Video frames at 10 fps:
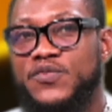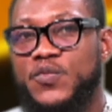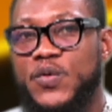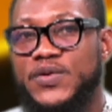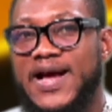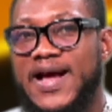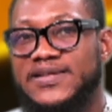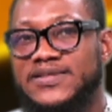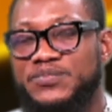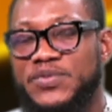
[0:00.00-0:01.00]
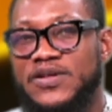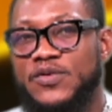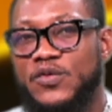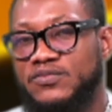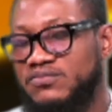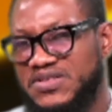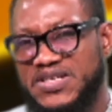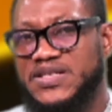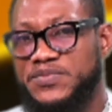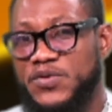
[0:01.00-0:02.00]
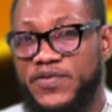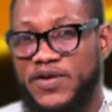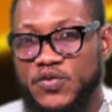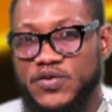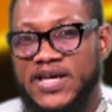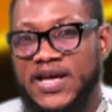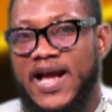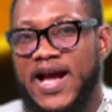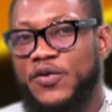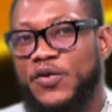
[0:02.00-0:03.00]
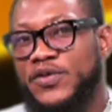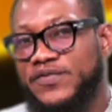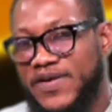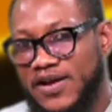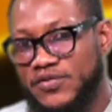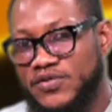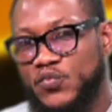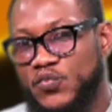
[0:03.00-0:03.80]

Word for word: the world has been overlooked and undervalued,